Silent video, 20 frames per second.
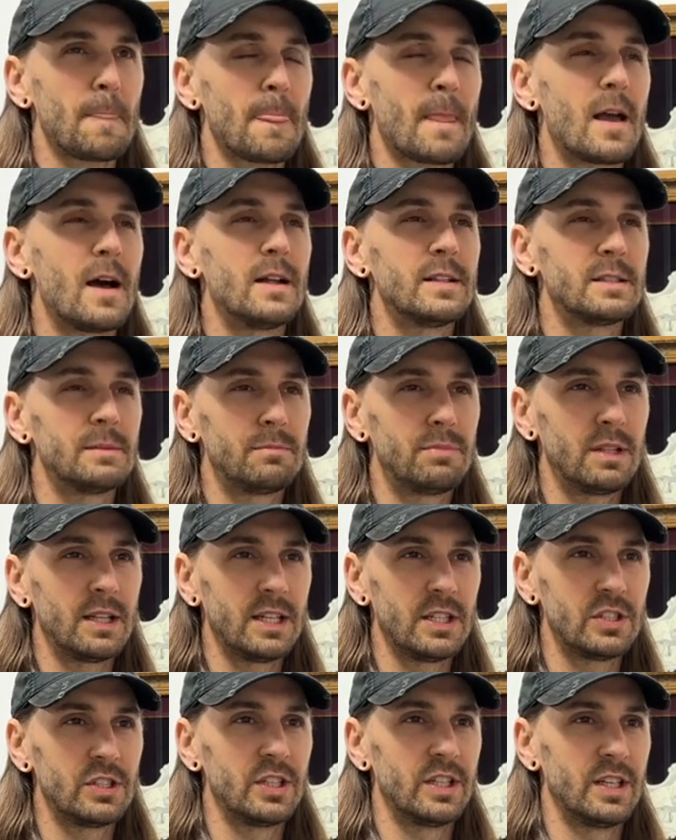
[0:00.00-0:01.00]

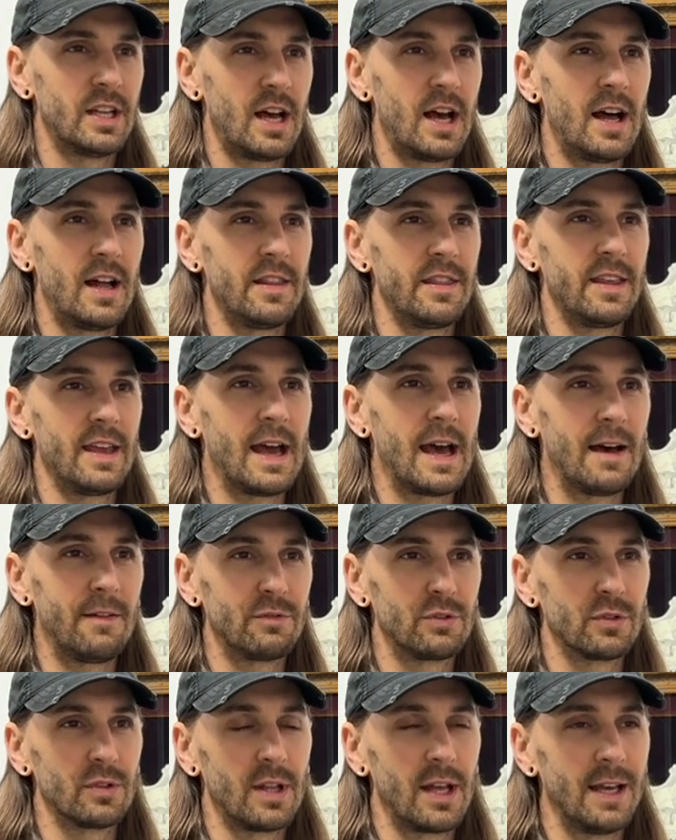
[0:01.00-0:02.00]
contemplation on the
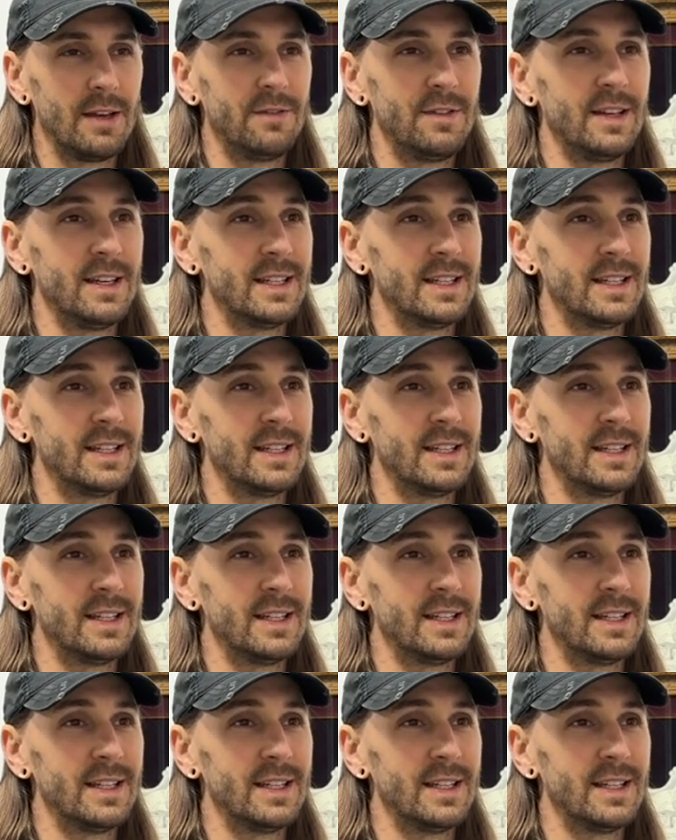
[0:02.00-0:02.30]
afterlife